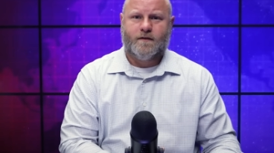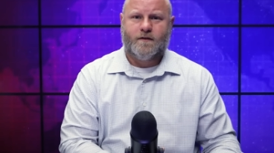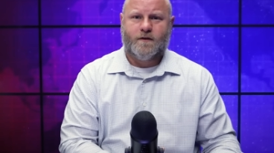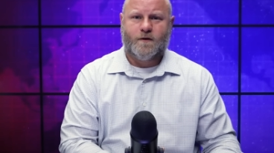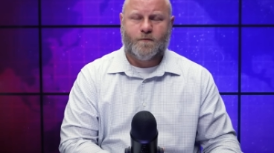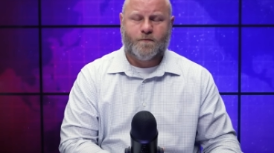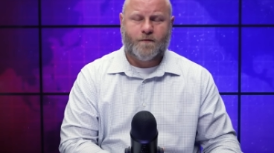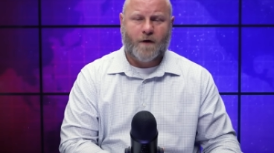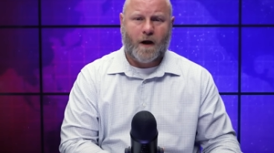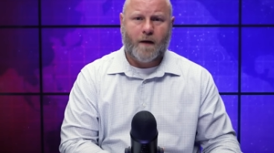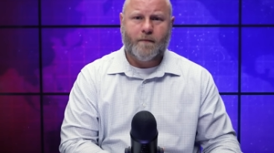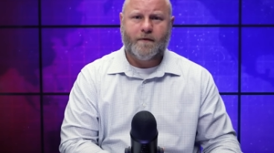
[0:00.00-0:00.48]

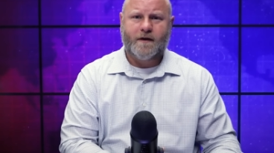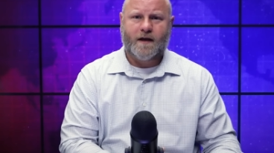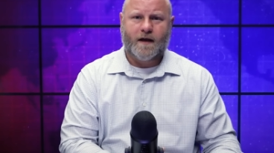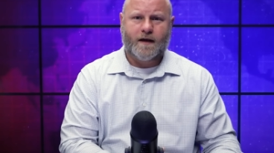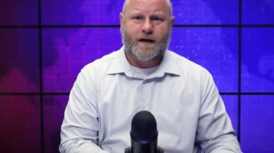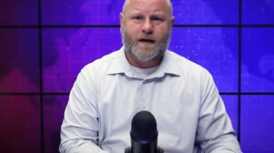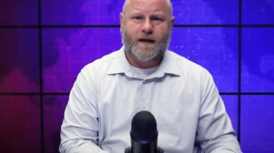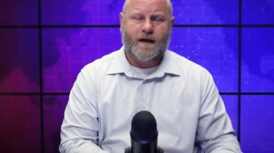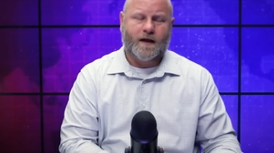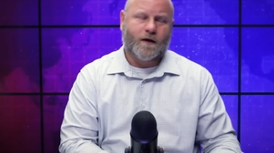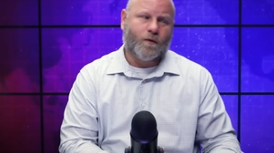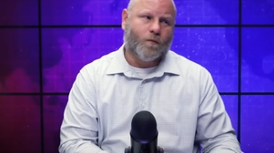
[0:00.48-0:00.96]
you're probably
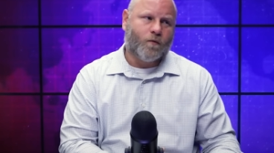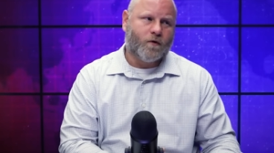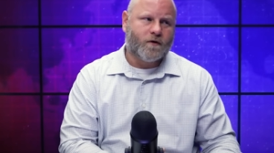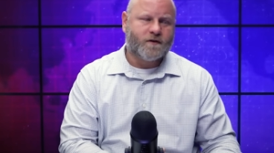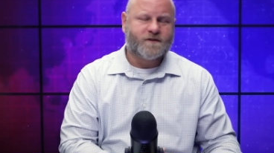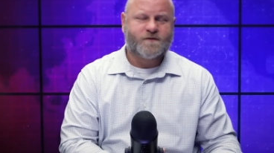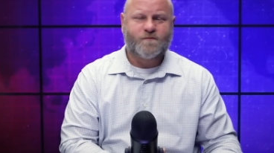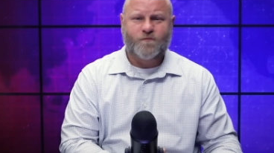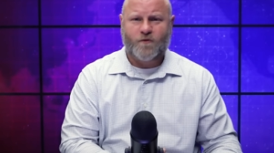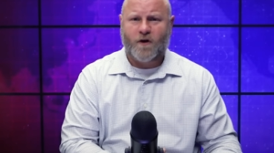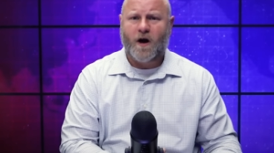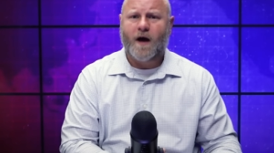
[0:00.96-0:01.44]
going to get a
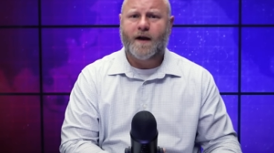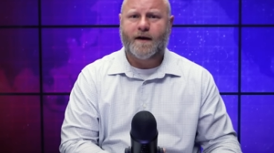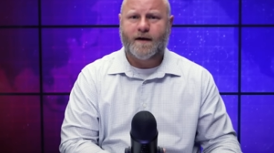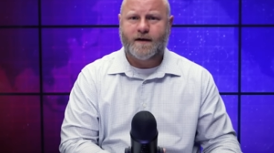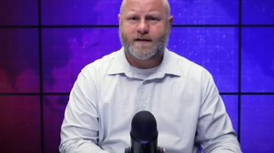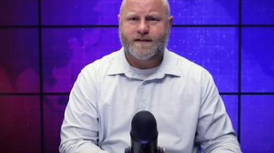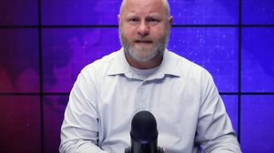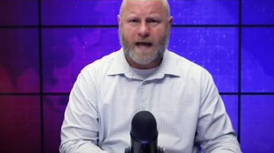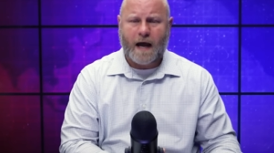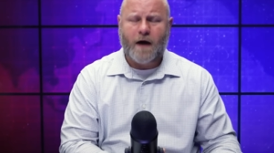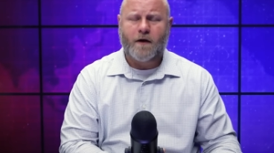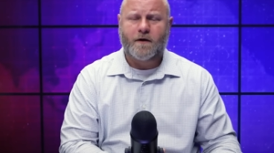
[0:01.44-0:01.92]
worse
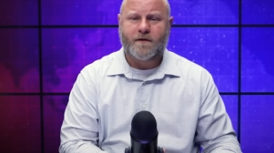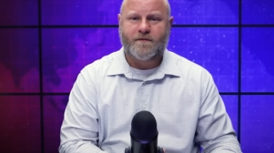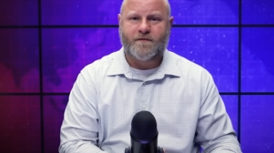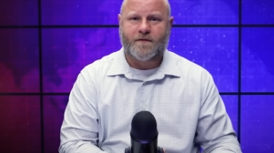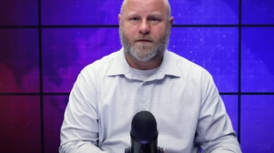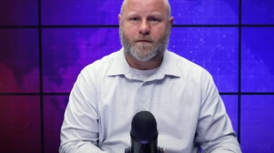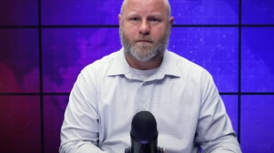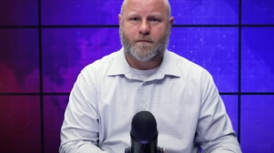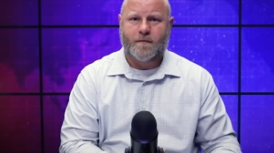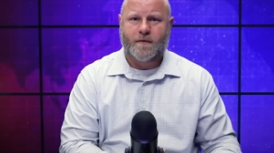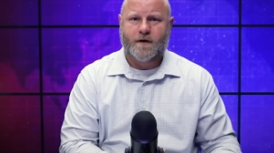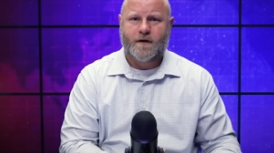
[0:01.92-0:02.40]
product out of
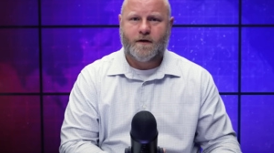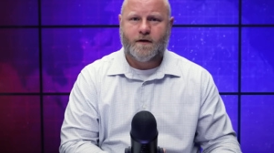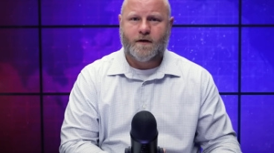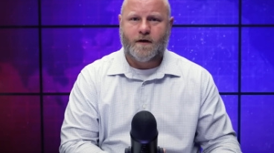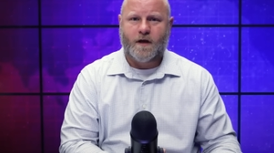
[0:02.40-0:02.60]
them.